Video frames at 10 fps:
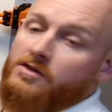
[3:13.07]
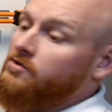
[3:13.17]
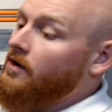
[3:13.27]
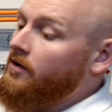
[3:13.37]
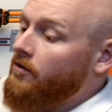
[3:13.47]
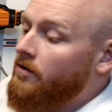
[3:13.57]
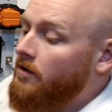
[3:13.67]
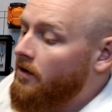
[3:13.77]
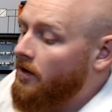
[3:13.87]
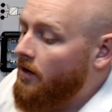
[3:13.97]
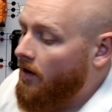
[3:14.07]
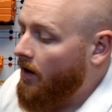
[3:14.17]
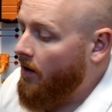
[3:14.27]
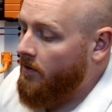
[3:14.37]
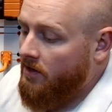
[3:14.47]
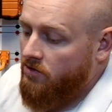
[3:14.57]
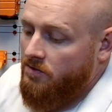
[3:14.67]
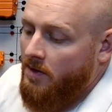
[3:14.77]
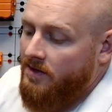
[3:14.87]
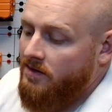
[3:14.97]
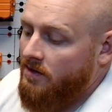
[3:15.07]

on the trainer, and that just makes